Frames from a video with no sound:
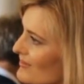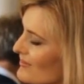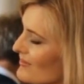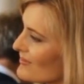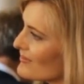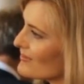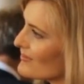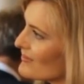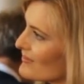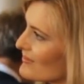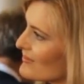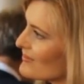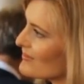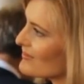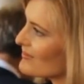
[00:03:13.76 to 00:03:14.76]

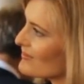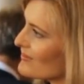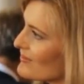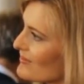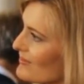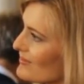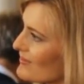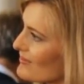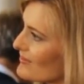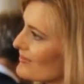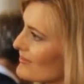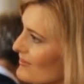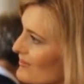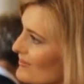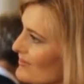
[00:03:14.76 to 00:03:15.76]
This person isn't speaking.